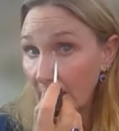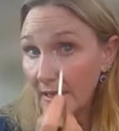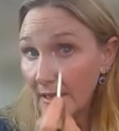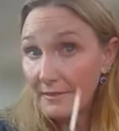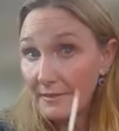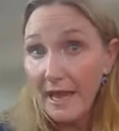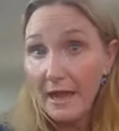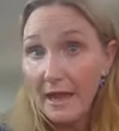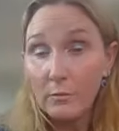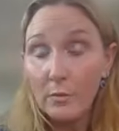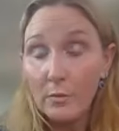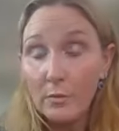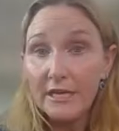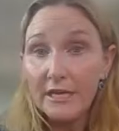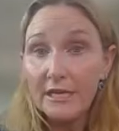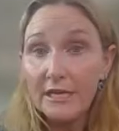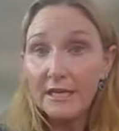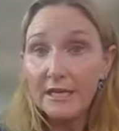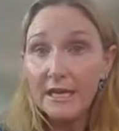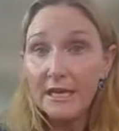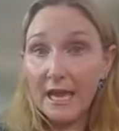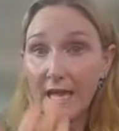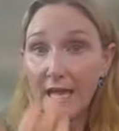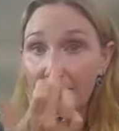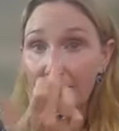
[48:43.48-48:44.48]
like that, where
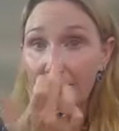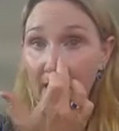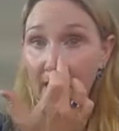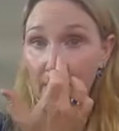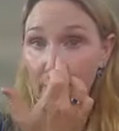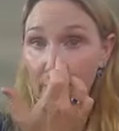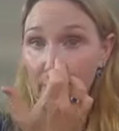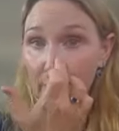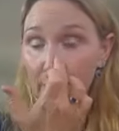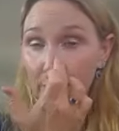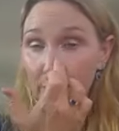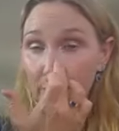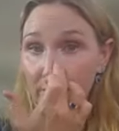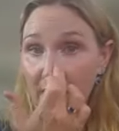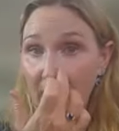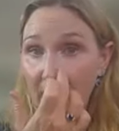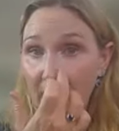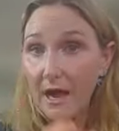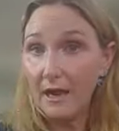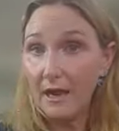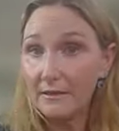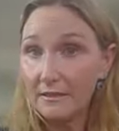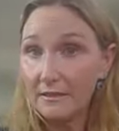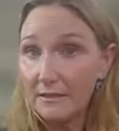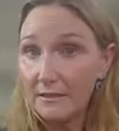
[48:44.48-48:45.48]
you get that real
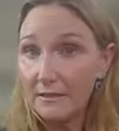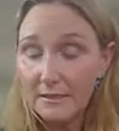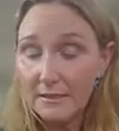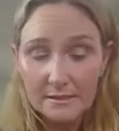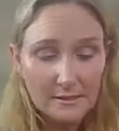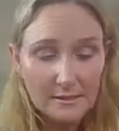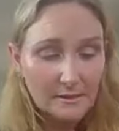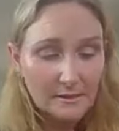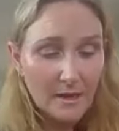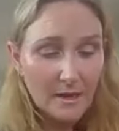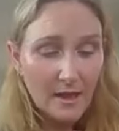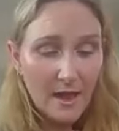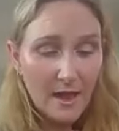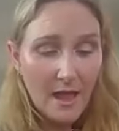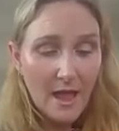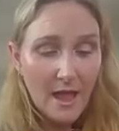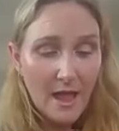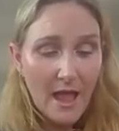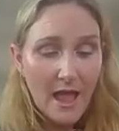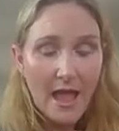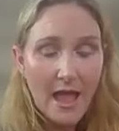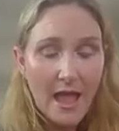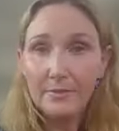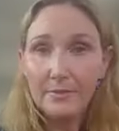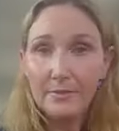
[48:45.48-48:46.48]
darkness,
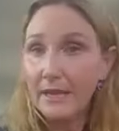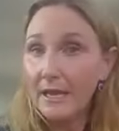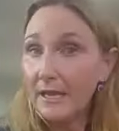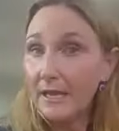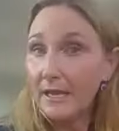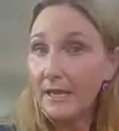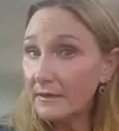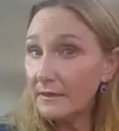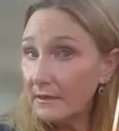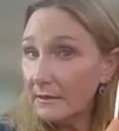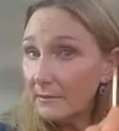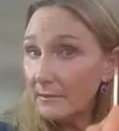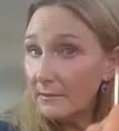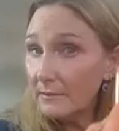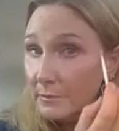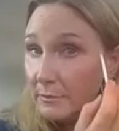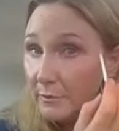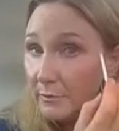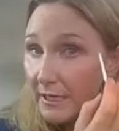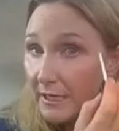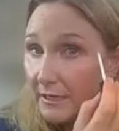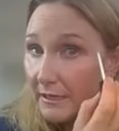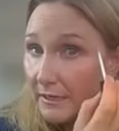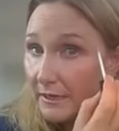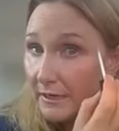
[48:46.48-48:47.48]
and then
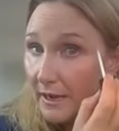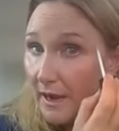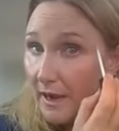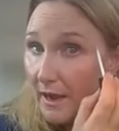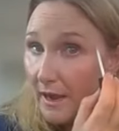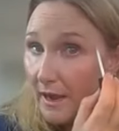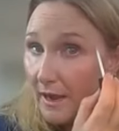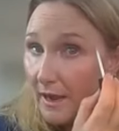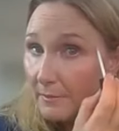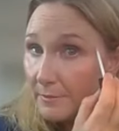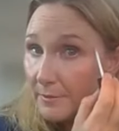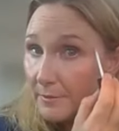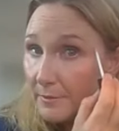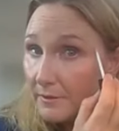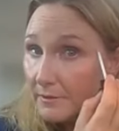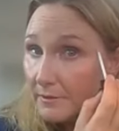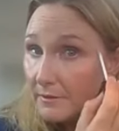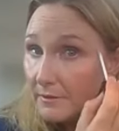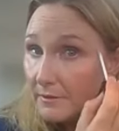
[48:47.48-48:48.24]
bring it up.